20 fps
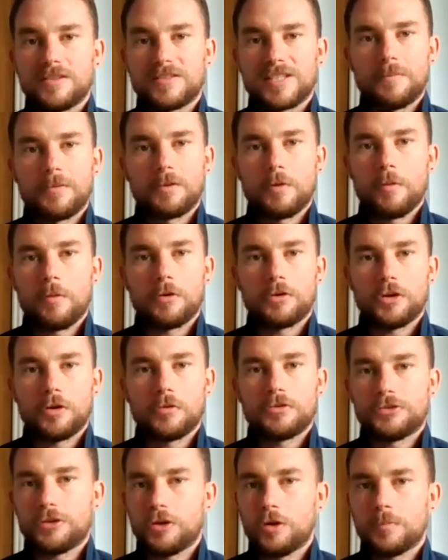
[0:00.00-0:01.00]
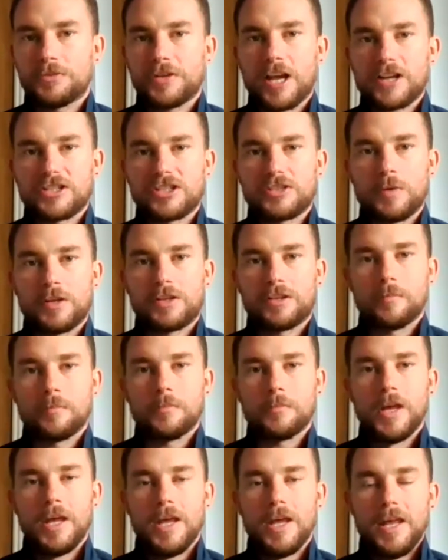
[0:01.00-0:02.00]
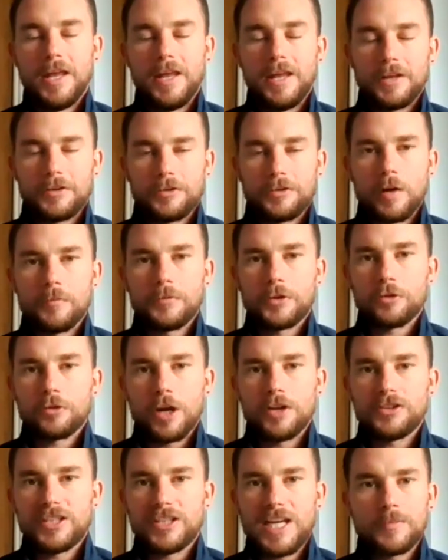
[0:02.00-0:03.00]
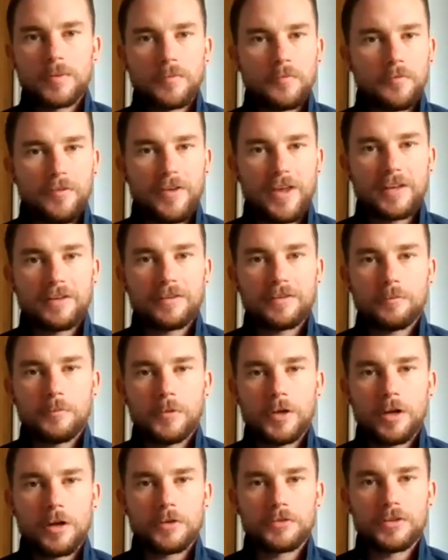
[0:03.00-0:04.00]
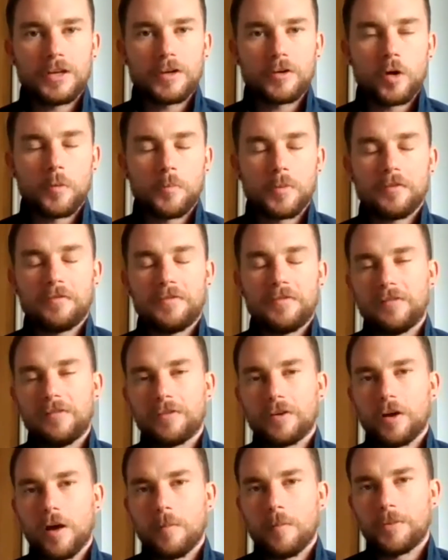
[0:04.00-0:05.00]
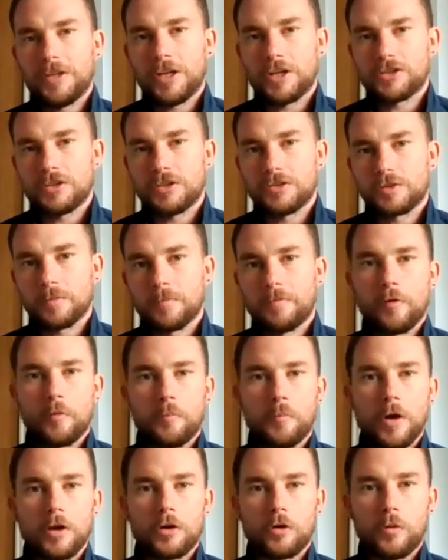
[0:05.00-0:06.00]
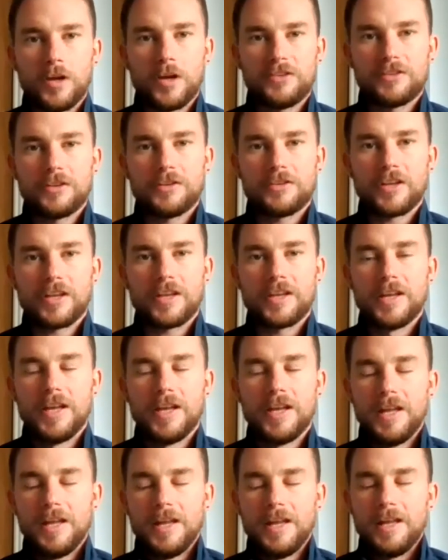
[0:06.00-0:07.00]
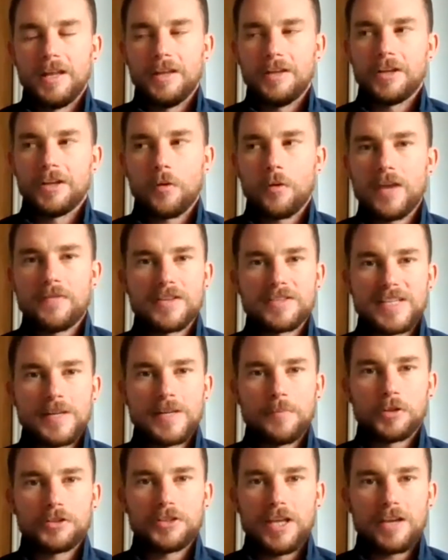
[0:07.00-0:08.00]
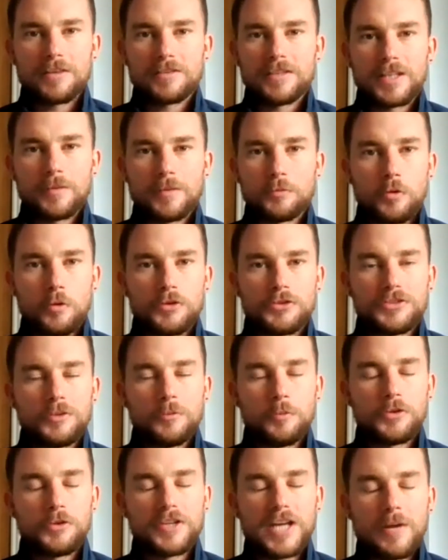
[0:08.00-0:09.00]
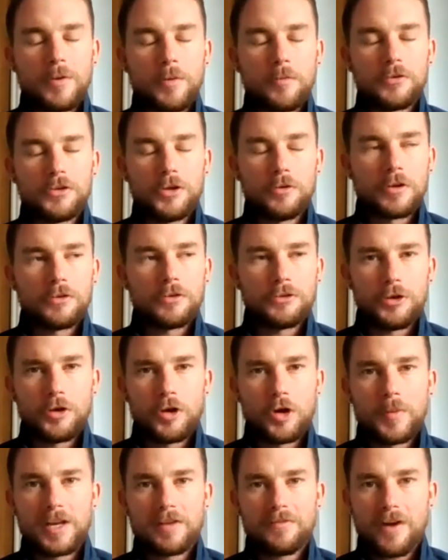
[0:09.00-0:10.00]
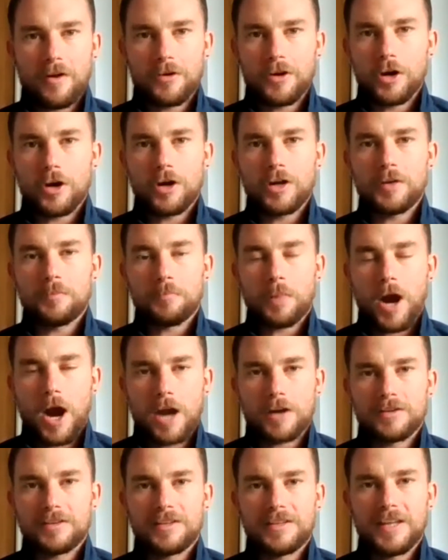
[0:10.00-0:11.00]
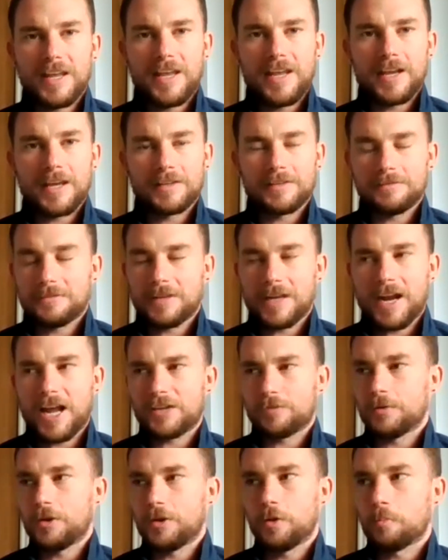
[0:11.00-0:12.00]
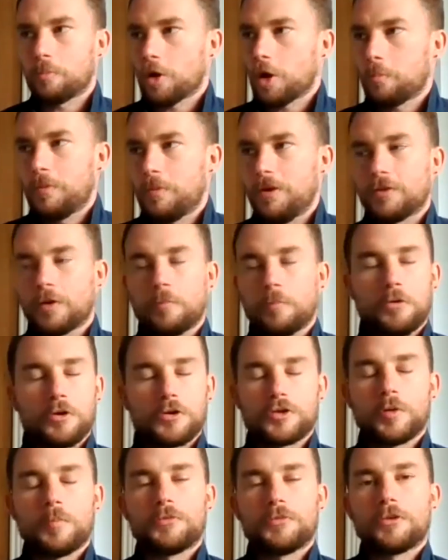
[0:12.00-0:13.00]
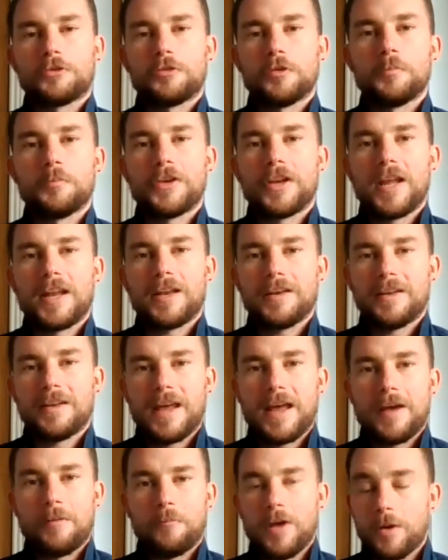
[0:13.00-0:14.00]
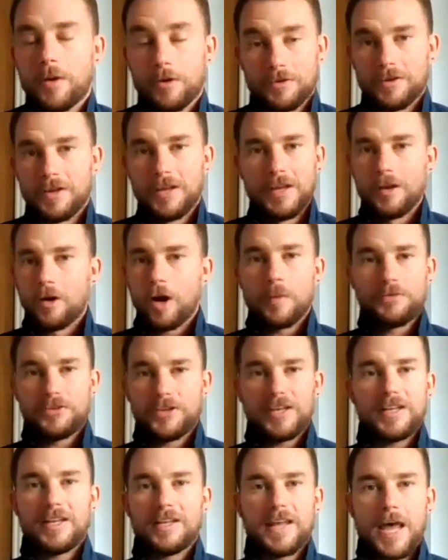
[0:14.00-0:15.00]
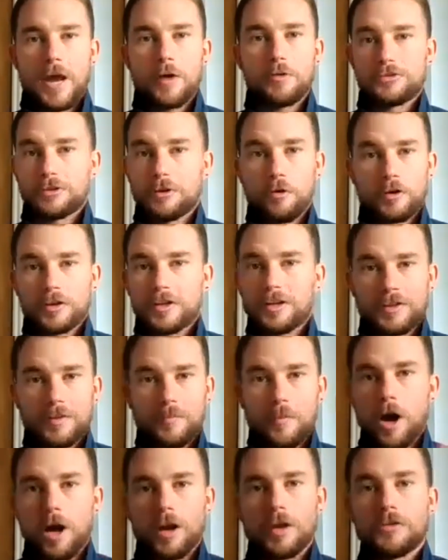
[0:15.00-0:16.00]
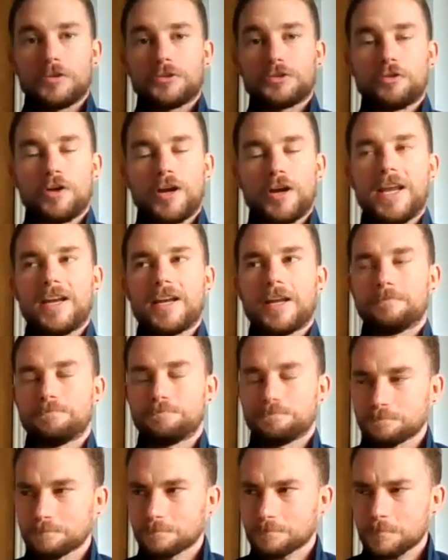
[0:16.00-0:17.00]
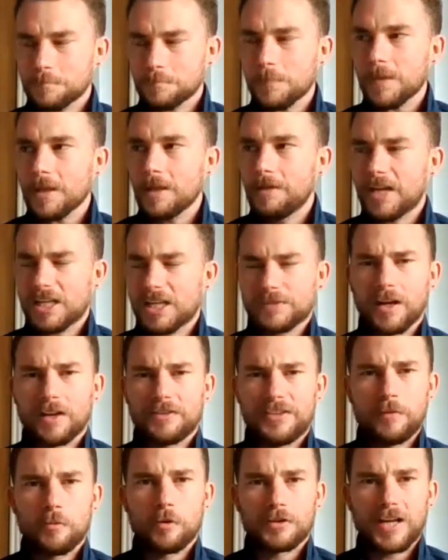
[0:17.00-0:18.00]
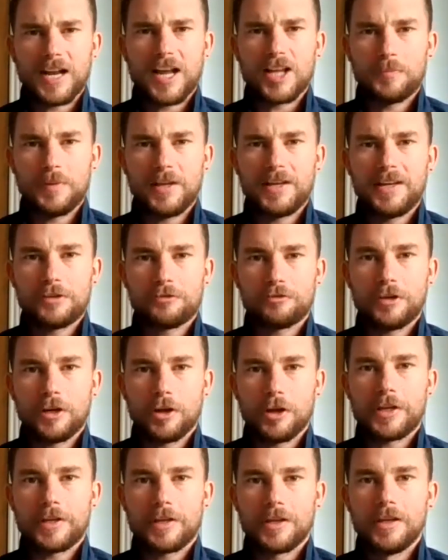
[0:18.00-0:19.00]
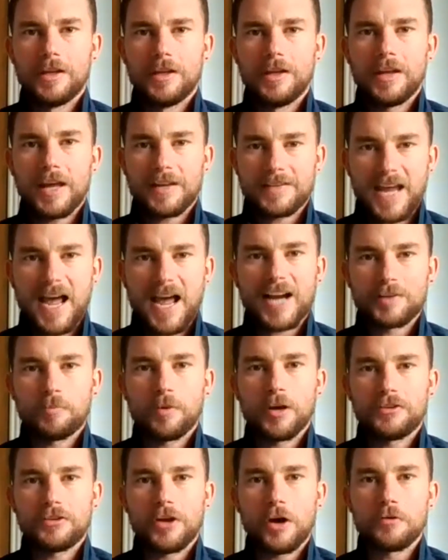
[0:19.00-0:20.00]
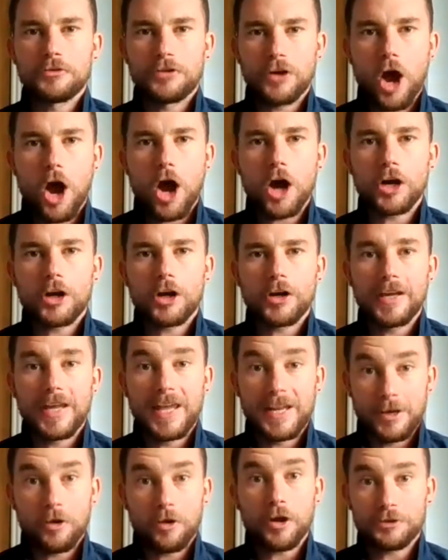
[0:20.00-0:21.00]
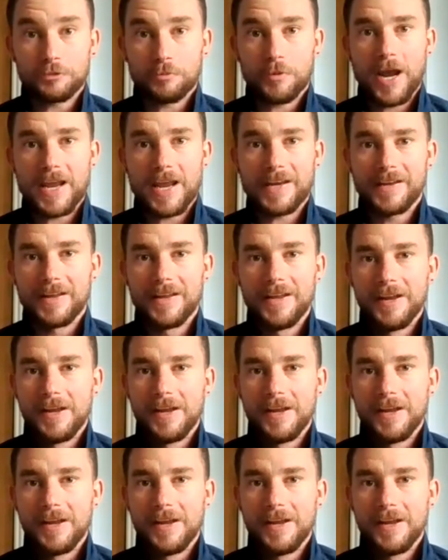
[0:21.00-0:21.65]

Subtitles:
similar. We were doing Zoom sessions with them in terms of trying to keep them fit. We also did a couple of FIFA competitions, some football quizzes, and, you know, even simple things like there was one day we were doing a Zoom in the very early part of the thing, and the lads were doing burpees or push-ups or something. And I'm sitting in the house looking at them all on the screen, and next of all, I see one of the lads being literally like attacked by his own dog in a nice way.